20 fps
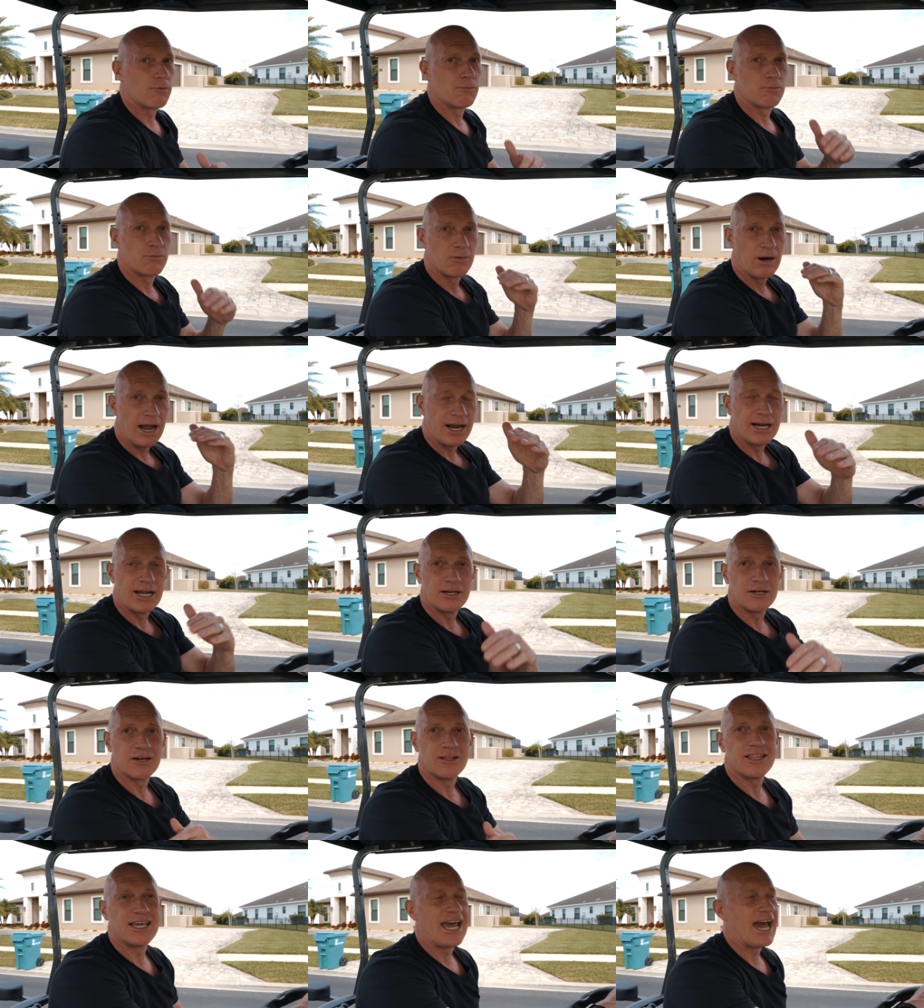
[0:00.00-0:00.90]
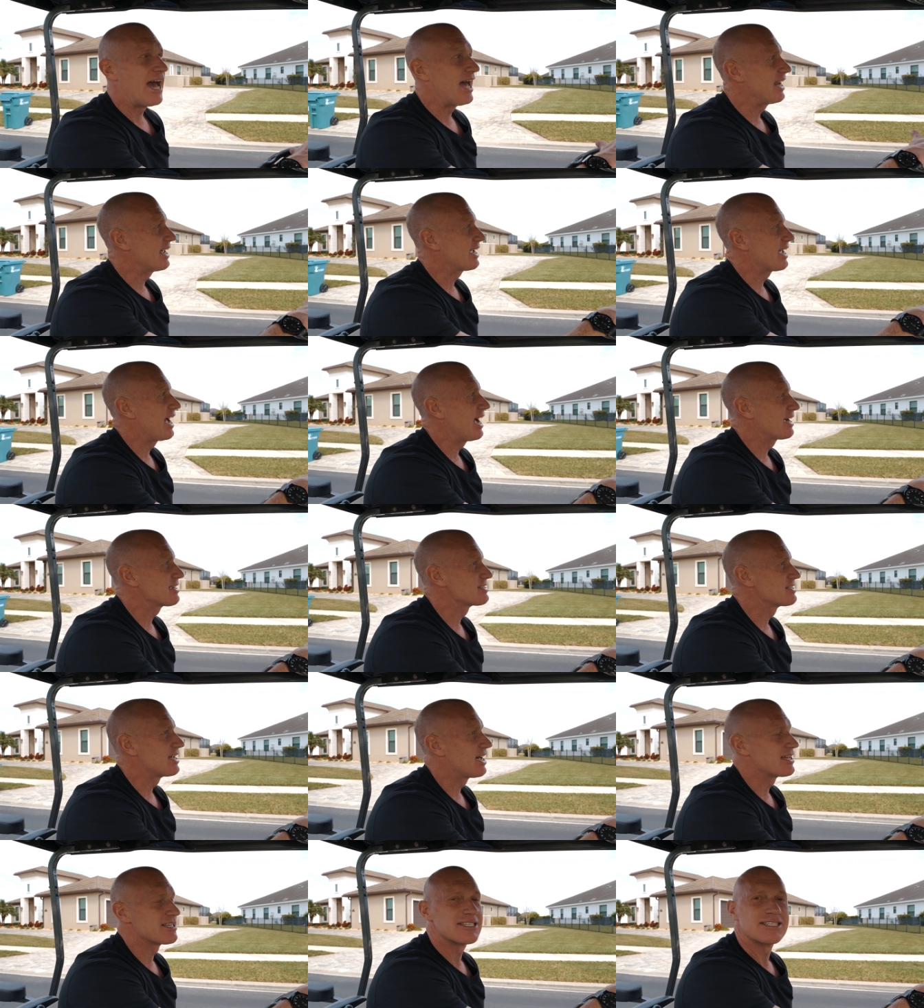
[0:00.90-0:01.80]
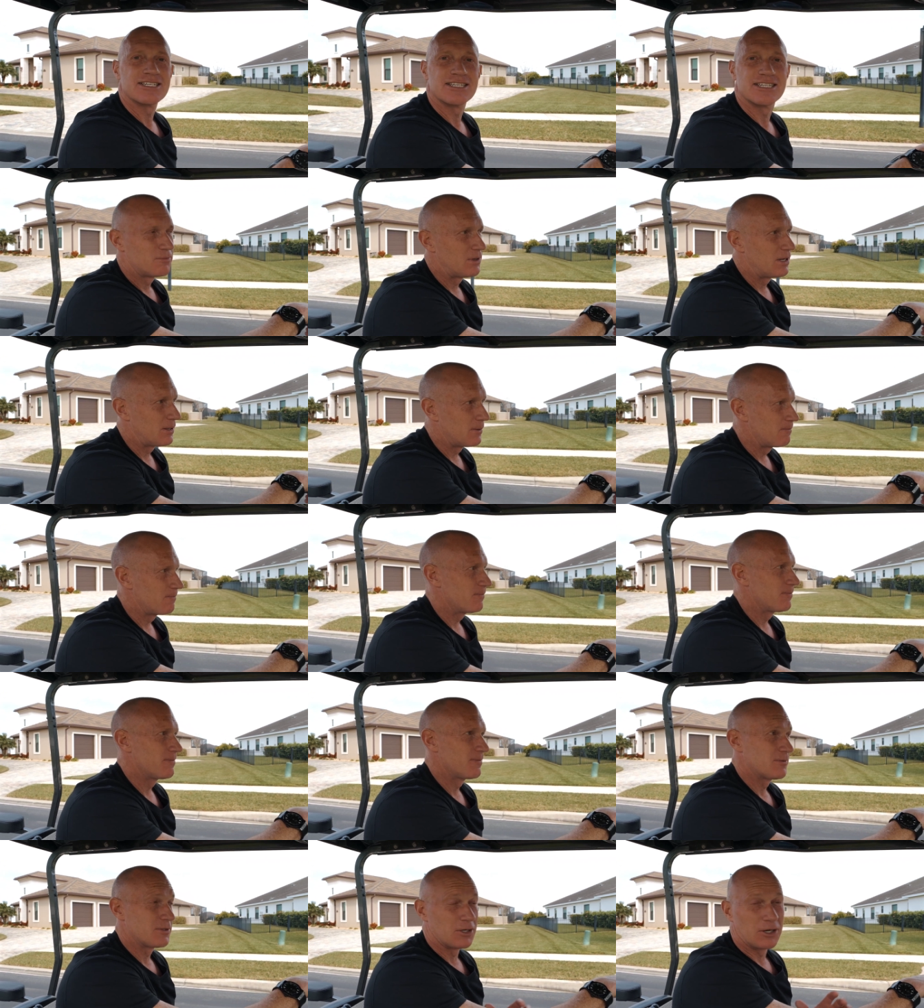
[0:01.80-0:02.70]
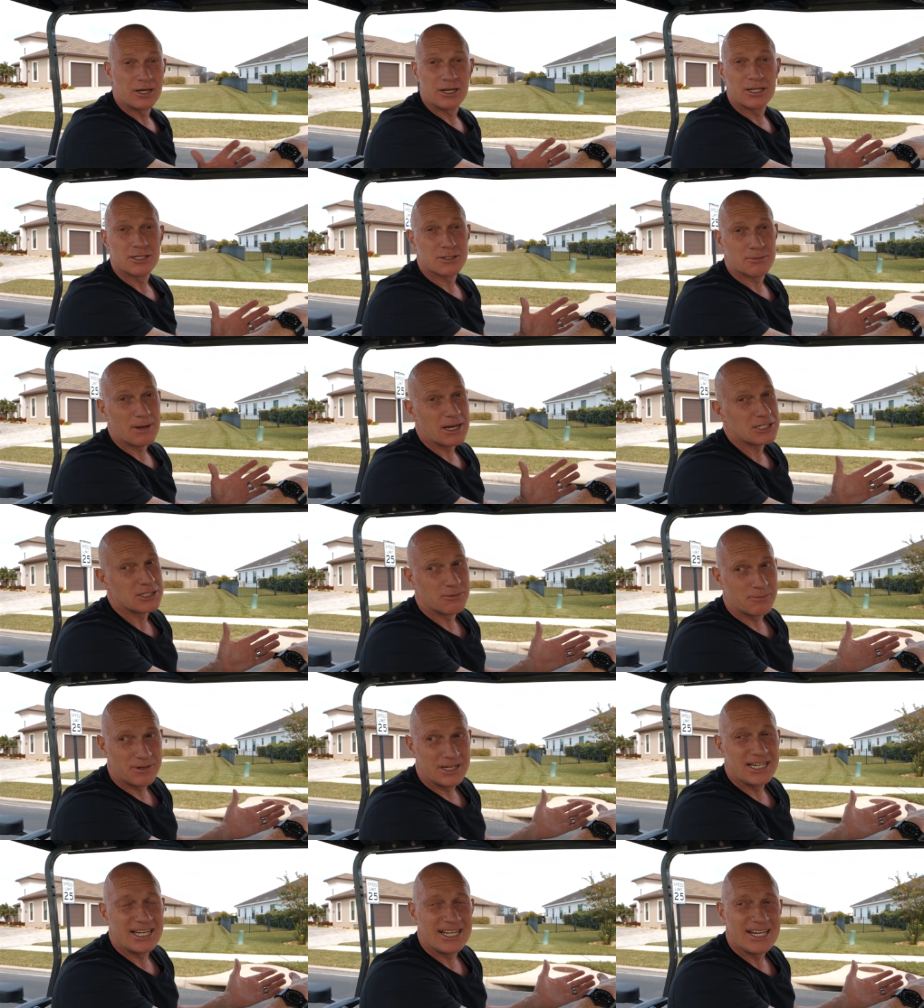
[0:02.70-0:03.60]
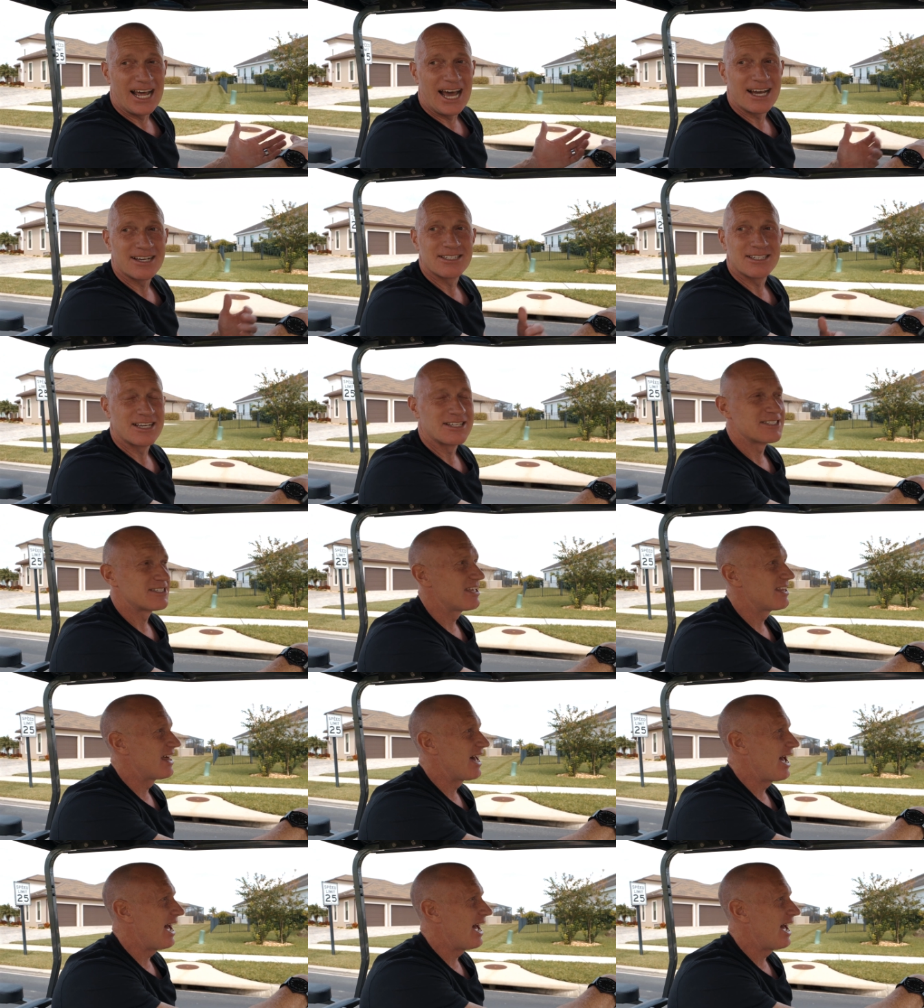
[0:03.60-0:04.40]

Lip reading: right under the attic access. Well, during inspection, we need access to the